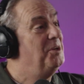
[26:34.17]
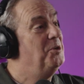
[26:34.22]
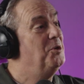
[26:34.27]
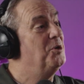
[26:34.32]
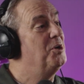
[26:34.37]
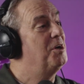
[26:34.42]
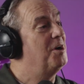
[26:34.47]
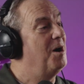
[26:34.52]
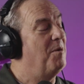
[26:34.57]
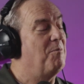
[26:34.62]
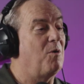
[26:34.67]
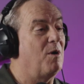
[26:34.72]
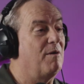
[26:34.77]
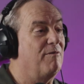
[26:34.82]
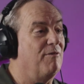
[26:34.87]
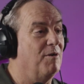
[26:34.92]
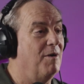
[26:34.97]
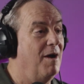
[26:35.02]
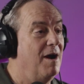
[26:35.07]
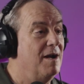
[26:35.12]
you can come work
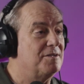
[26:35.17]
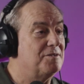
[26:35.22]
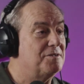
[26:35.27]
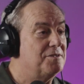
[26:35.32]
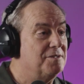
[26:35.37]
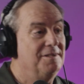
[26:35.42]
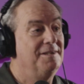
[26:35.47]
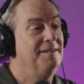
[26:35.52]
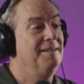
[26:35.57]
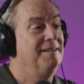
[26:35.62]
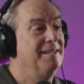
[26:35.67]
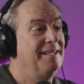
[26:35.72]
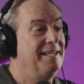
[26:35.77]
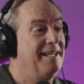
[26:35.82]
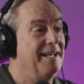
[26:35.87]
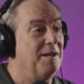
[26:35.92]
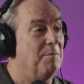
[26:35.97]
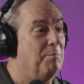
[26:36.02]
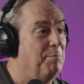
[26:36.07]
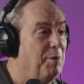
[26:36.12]
for us,
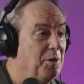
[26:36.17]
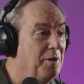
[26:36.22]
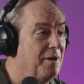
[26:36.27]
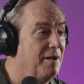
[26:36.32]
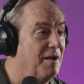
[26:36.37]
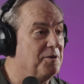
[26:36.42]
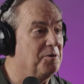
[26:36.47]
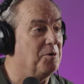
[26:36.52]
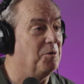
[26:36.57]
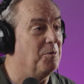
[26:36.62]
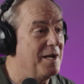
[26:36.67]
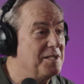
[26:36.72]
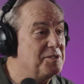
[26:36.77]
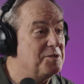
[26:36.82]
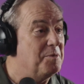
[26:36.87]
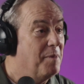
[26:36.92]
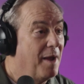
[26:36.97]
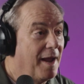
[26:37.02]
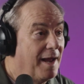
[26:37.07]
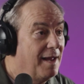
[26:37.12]
get a bullet on your
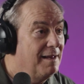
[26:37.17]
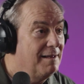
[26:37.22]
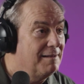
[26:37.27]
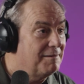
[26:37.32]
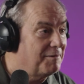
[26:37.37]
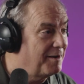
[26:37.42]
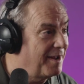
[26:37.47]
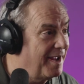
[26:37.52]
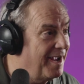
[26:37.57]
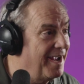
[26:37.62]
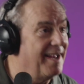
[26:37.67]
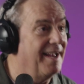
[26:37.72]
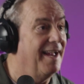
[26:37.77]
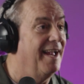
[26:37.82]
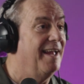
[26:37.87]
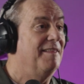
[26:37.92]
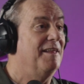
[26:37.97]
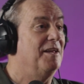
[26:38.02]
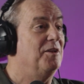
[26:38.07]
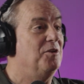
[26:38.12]
resume, okay,
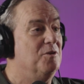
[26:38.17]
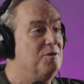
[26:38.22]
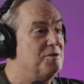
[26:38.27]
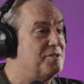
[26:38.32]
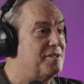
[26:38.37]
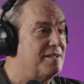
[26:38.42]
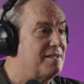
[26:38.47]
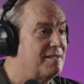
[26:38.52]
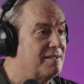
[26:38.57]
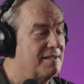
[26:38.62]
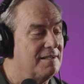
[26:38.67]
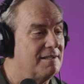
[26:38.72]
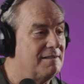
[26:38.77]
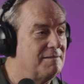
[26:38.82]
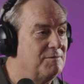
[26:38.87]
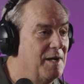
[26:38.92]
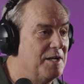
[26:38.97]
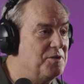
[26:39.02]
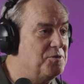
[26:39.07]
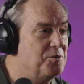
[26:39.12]
and then use it
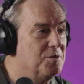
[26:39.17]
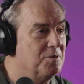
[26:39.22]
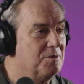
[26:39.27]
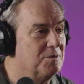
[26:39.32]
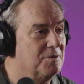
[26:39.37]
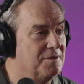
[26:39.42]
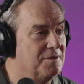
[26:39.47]
to as you